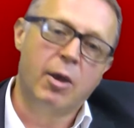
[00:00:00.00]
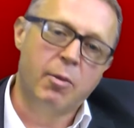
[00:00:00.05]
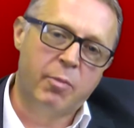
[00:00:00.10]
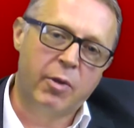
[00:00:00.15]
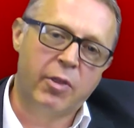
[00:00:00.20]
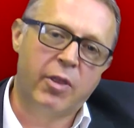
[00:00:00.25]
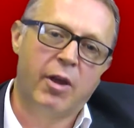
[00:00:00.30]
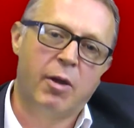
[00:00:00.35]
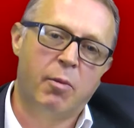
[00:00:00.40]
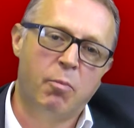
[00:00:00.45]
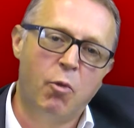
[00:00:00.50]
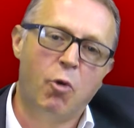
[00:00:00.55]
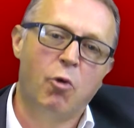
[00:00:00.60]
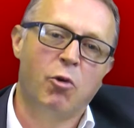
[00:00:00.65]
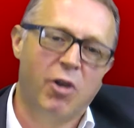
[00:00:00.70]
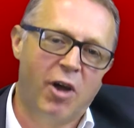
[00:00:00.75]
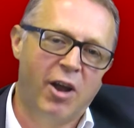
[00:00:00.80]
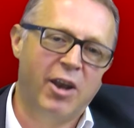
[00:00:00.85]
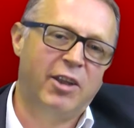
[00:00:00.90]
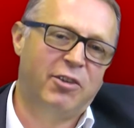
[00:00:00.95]
But there are more
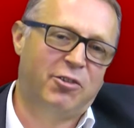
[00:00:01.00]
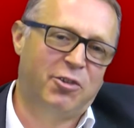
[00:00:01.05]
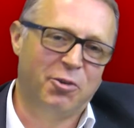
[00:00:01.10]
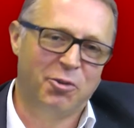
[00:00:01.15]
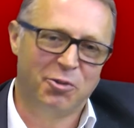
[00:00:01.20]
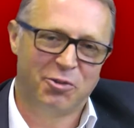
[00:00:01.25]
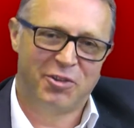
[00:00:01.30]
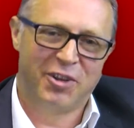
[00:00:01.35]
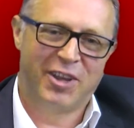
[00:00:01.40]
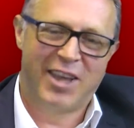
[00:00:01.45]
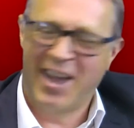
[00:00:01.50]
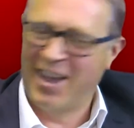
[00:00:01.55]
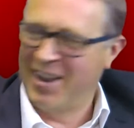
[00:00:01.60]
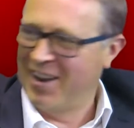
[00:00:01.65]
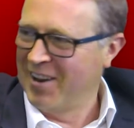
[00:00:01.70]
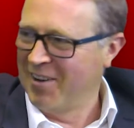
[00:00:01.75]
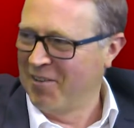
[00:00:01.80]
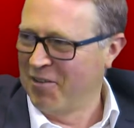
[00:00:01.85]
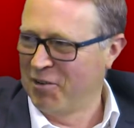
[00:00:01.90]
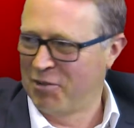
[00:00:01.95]
likely tools to
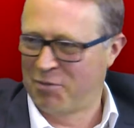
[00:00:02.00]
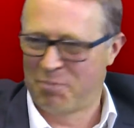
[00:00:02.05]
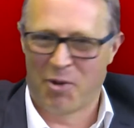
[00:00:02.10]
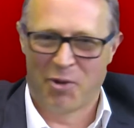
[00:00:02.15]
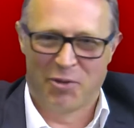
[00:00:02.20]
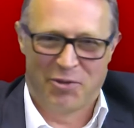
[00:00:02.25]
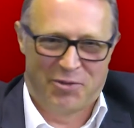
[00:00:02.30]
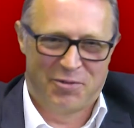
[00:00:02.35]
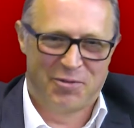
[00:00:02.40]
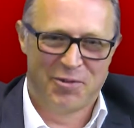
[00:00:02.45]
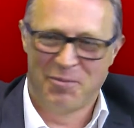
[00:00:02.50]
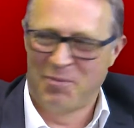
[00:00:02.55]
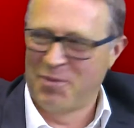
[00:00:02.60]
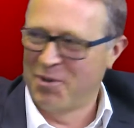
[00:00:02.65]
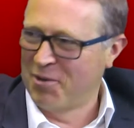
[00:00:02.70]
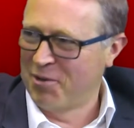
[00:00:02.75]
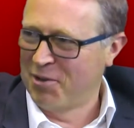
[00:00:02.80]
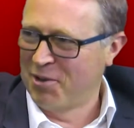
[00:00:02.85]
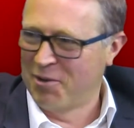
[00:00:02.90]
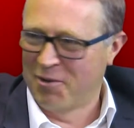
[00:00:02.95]
get a response from
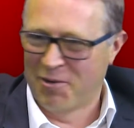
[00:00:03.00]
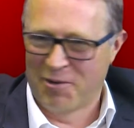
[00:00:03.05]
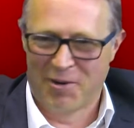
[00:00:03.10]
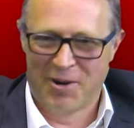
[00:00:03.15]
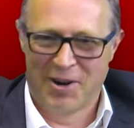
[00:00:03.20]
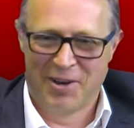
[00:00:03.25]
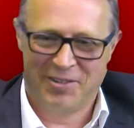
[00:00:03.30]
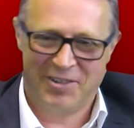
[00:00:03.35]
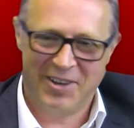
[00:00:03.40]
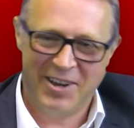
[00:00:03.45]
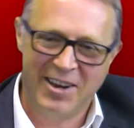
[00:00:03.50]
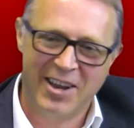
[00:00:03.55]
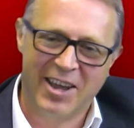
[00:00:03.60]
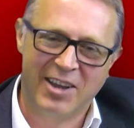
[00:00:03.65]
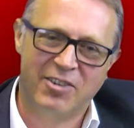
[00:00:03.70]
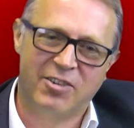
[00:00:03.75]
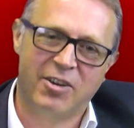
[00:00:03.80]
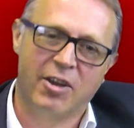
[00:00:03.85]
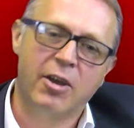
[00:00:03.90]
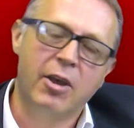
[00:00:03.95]
your
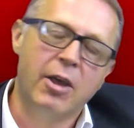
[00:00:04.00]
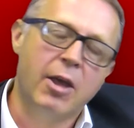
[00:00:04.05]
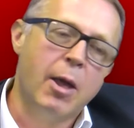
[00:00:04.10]
teenager.